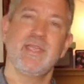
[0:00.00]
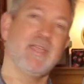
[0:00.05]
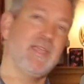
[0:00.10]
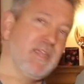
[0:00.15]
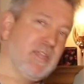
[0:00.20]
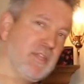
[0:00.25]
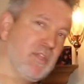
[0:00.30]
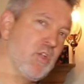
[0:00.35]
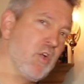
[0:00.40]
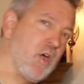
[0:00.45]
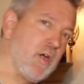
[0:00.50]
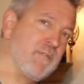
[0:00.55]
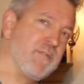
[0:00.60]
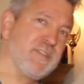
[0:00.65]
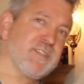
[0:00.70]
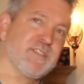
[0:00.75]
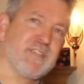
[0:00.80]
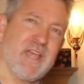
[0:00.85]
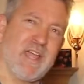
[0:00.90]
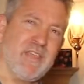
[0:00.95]
In the
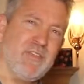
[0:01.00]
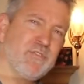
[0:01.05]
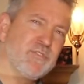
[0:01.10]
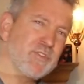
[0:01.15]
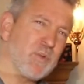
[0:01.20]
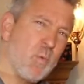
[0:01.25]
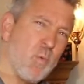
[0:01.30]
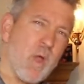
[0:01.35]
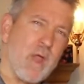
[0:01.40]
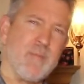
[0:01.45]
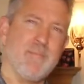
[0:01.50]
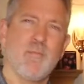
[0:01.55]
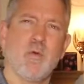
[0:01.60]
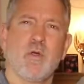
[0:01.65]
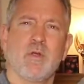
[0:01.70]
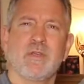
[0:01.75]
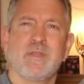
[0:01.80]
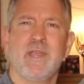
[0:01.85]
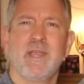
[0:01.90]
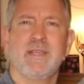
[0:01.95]
office, I use a
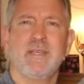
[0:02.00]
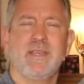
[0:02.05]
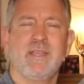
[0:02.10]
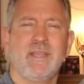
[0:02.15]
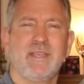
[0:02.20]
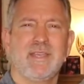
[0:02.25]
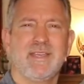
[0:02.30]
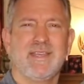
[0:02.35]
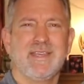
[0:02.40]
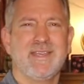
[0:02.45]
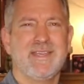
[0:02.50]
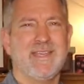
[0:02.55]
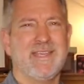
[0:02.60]
whiteboard technique.